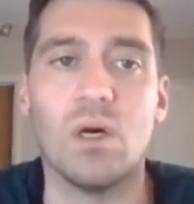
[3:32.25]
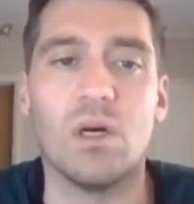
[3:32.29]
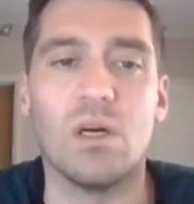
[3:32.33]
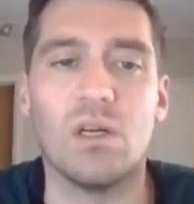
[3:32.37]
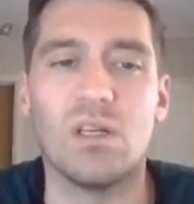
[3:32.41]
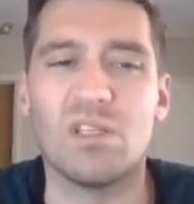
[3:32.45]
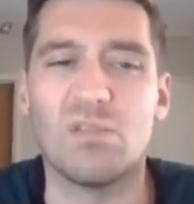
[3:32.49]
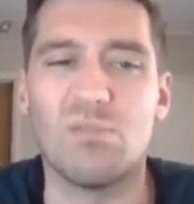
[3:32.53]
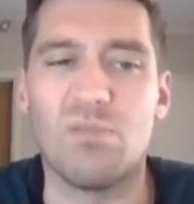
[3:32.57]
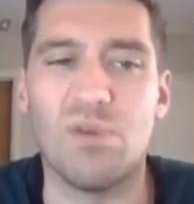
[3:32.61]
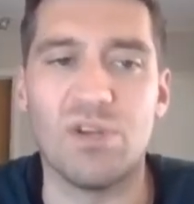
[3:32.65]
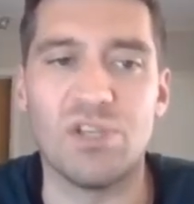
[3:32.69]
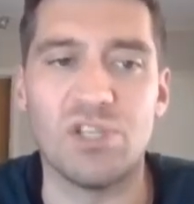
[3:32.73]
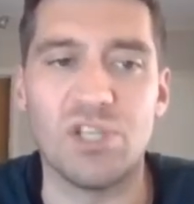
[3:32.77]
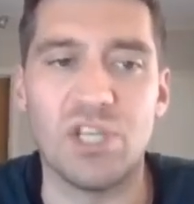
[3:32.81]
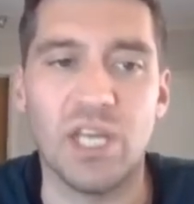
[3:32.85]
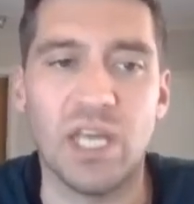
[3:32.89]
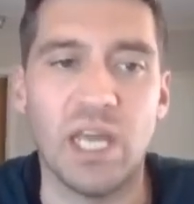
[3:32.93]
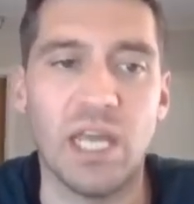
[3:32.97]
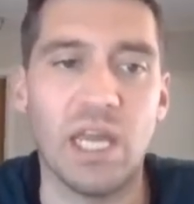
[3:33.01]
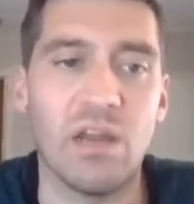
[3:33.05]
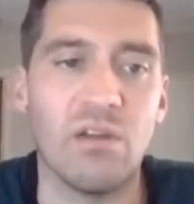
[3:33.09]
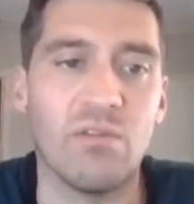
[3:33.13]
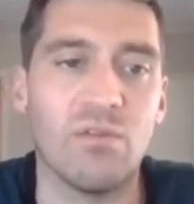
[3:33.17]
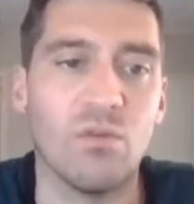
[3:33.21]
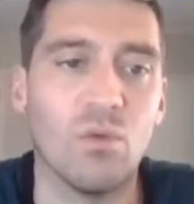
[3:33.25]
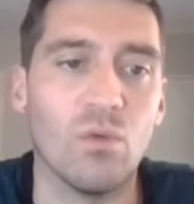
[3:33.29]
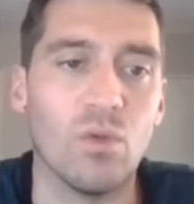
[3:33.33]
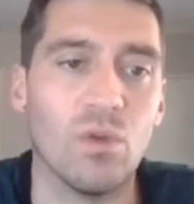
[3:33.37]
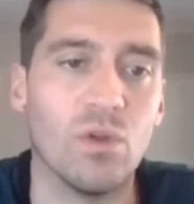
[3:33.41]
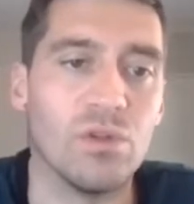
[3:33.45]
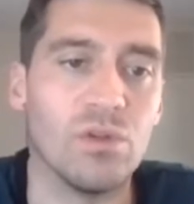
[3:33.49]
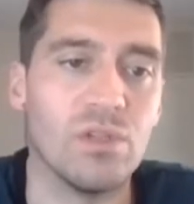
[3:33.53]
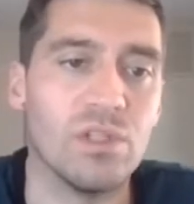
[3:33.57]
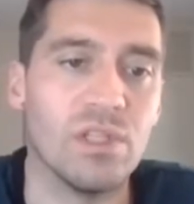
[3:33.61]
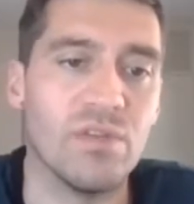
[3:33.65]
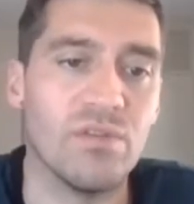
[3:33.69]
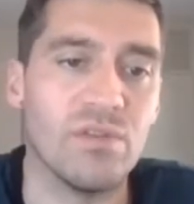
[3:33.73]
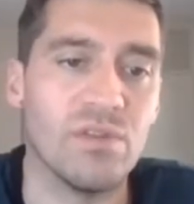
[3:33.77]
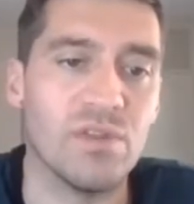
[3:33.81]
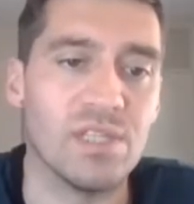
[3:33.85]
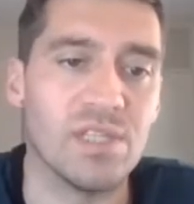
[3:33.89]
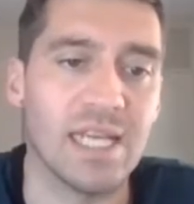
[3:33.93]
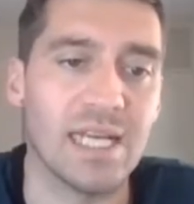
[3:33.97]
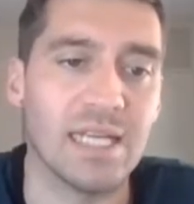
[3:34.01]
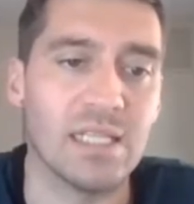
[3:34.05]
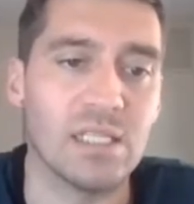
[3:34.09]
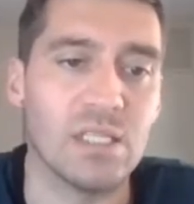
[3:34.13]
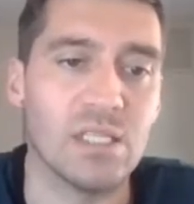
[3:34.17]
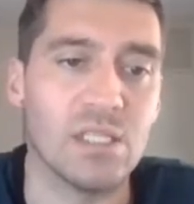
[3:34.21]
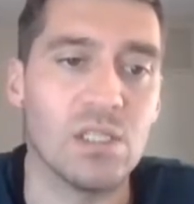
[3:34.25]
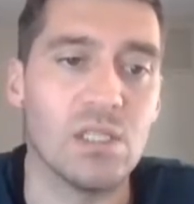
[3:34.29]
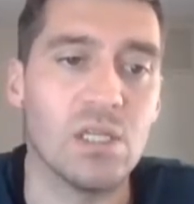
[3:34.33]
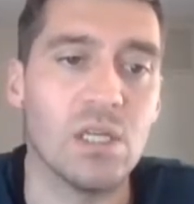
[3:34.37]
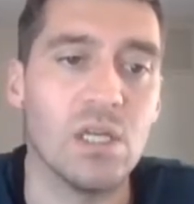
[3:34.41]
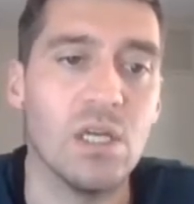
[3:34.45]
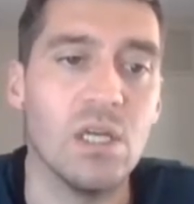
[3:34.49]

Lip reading: spreadsheet here of all the different sectors,